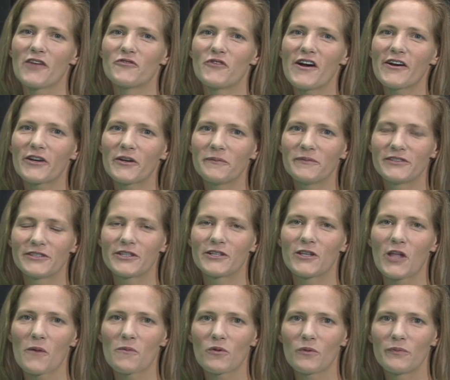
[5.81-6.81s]
and welcome to
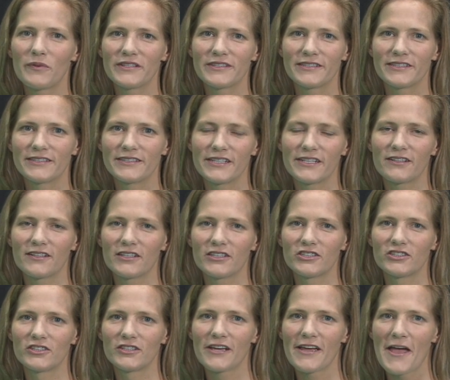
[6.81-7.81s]
Global Business
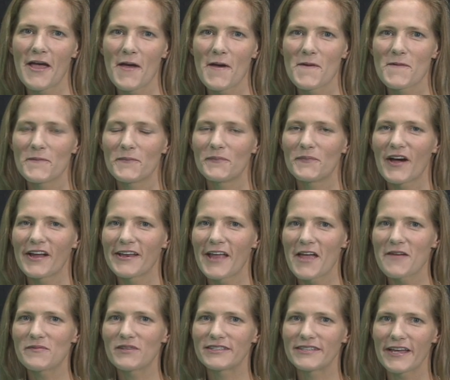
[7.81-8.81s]
English. My
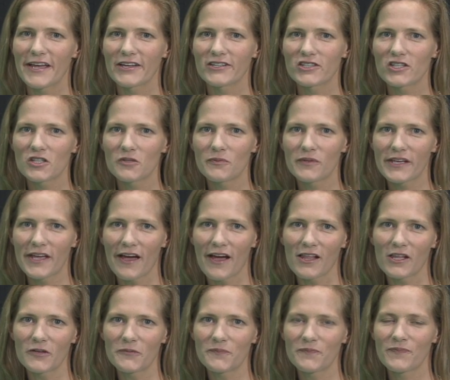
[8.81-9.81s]
name is Angela
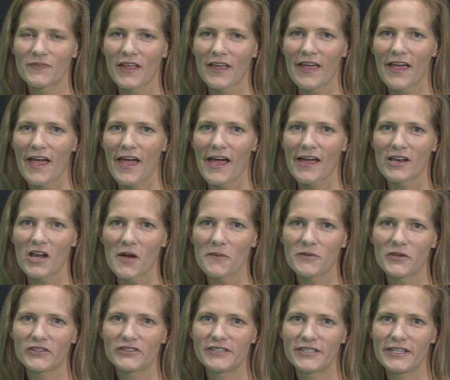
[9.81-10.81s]
McCallum, and
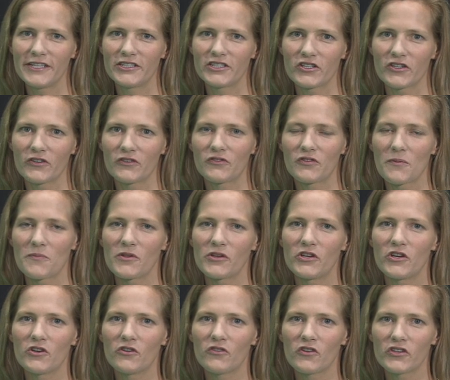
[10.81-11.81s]
I'm your teacher from the
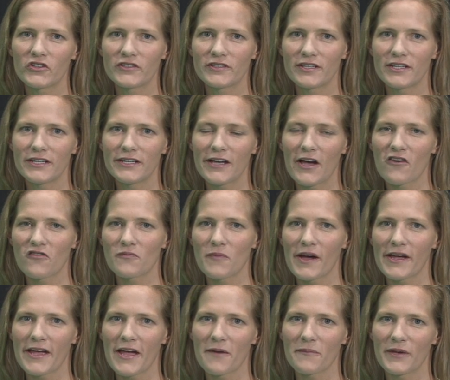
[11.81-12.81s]
University of
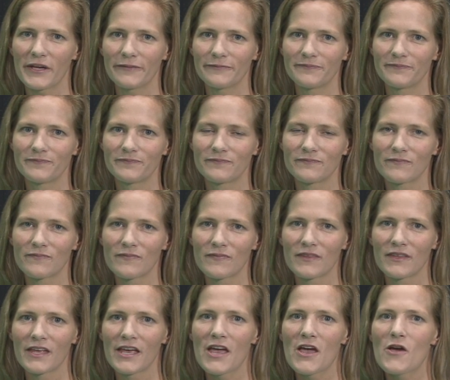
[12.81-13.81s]
Miami.
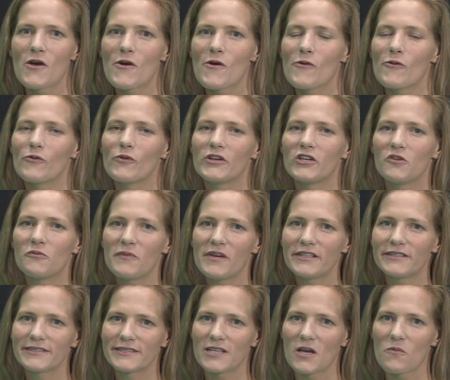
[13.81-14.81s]
When you
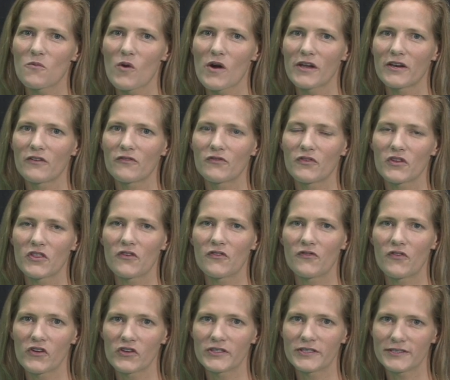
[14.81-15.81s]
meet someone for the
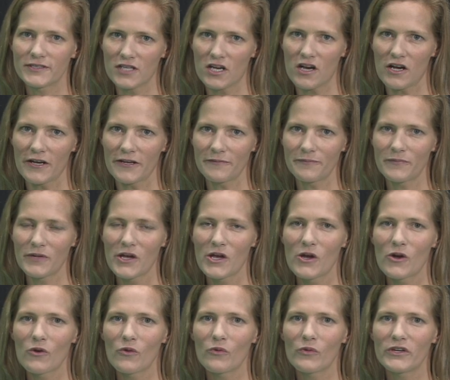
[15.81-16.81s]
first time,
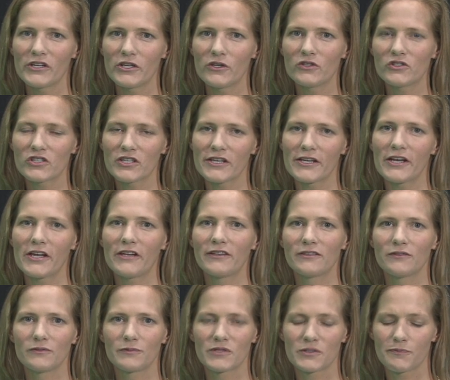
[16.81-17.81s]
we usually
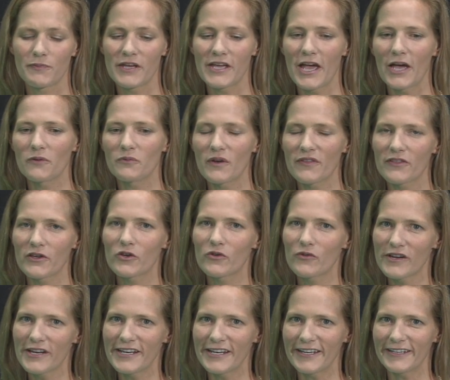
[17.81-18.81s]
begin with a
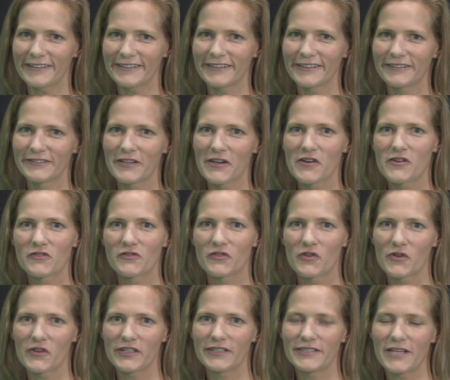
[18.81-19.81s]
greeting.
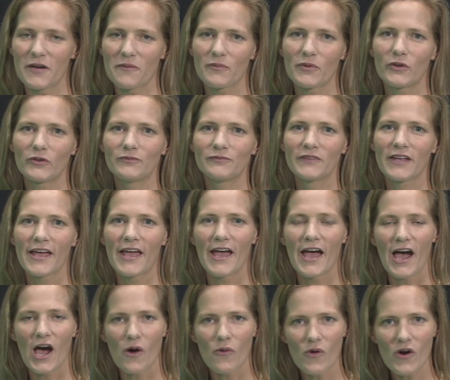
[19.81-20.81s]
For example,
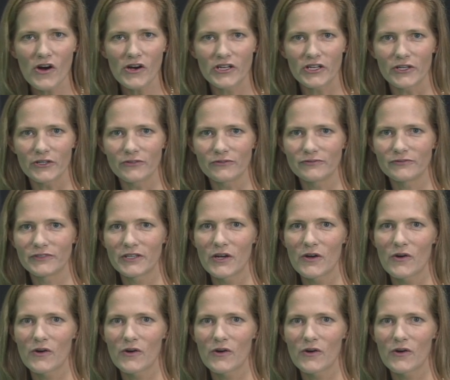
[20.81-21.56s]
how are you?